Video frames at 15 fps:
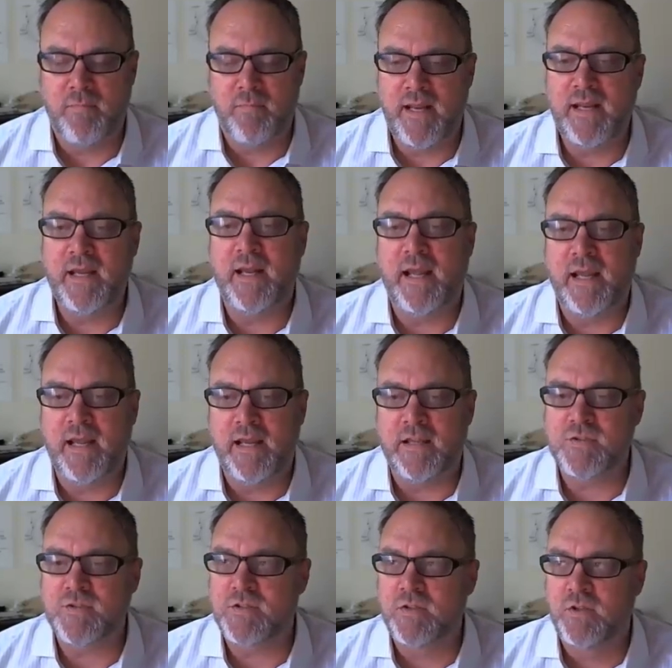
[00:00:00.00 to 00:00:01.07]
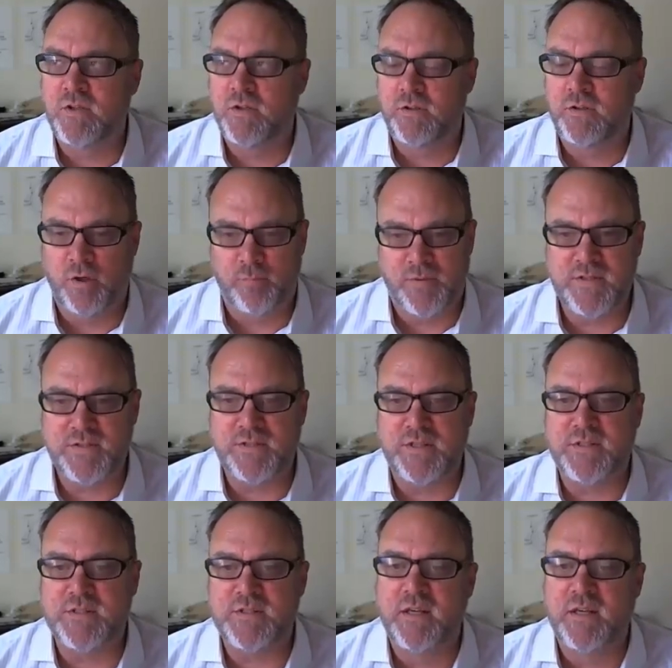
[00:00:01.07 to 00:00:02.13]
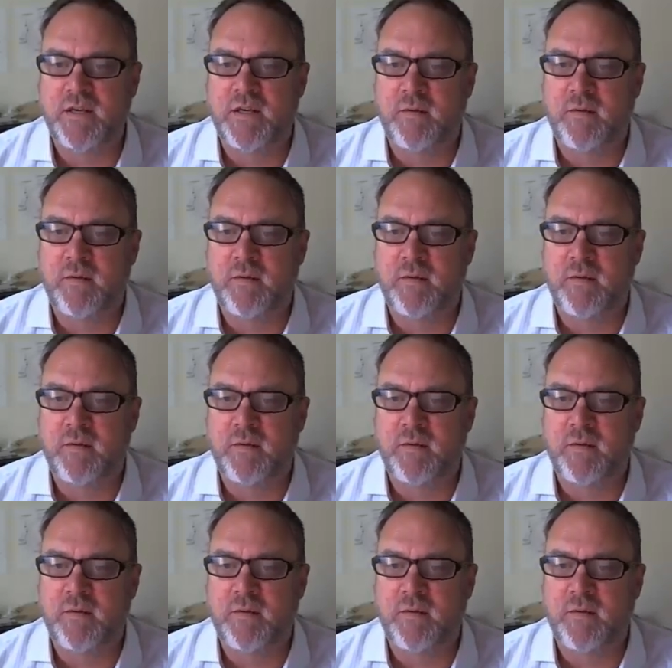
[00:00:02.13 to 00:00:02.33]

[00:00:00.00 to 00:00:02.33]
may enhance your business,